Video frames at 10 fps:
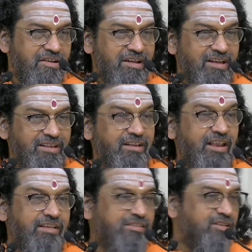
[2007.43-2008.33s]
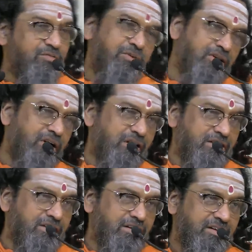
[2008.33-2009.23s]
Hey, glasses you forgot.
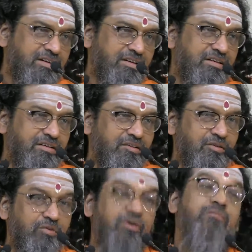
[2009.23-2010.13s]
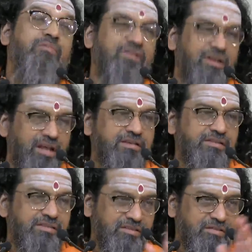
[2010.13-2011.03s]
Go and bring the
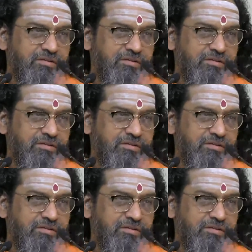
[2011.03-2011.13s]
glass. Go.